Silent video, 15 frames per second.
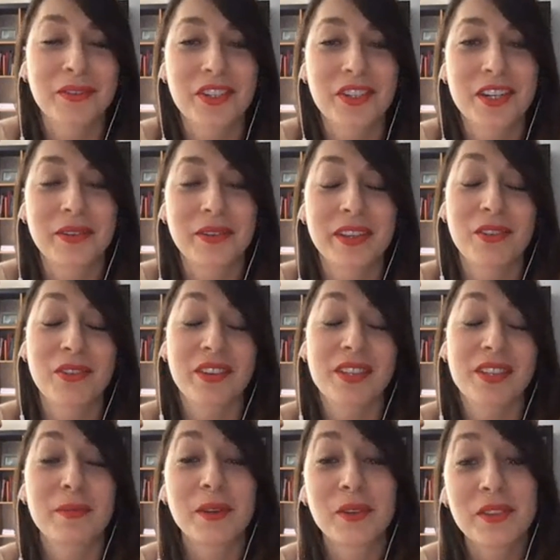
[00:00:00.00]
sharing your
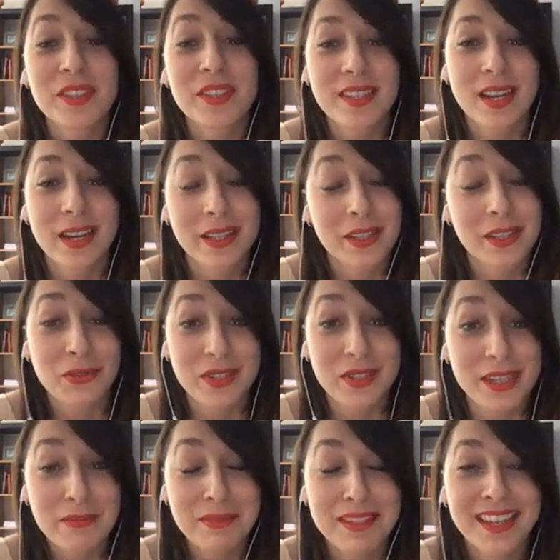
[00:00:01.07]
experience and your
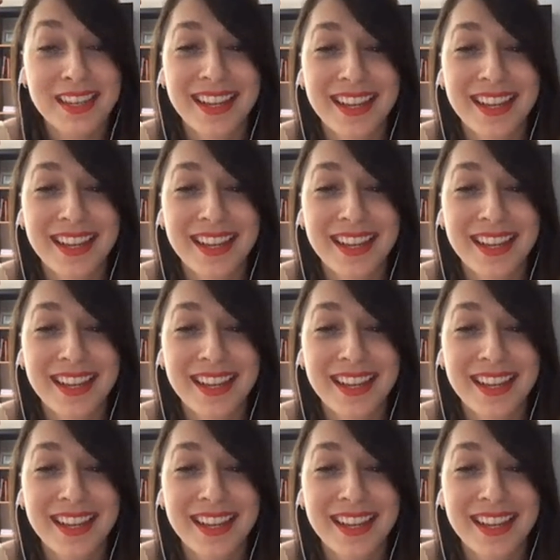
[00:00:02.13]
tips.